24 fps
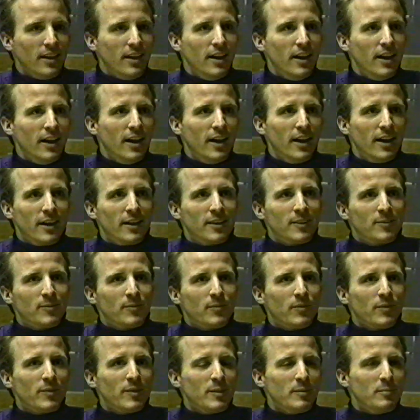Uh,
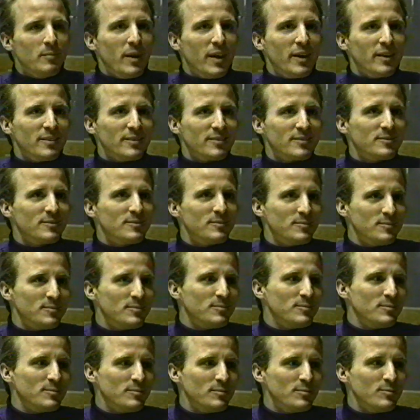my
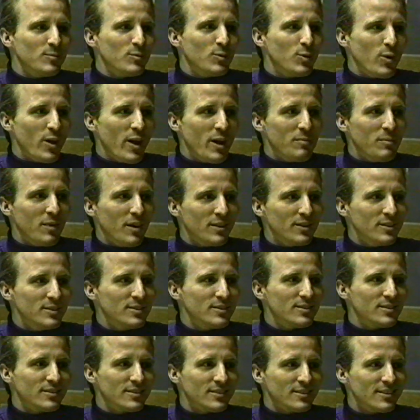
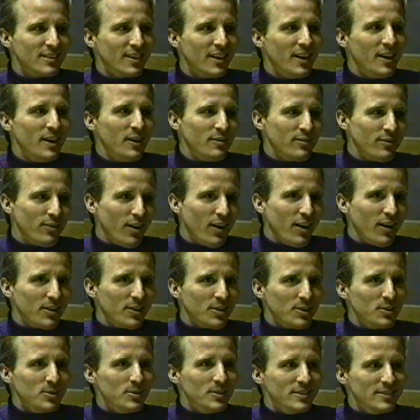grandmother's
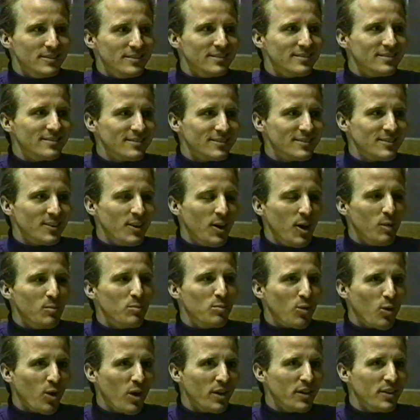father and her
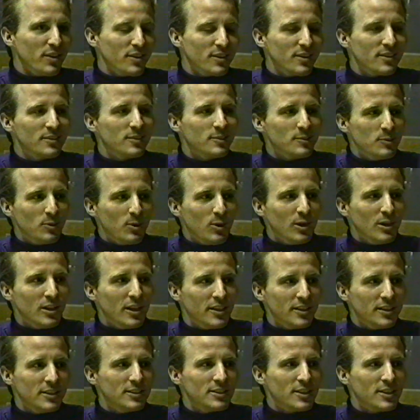brother were all on the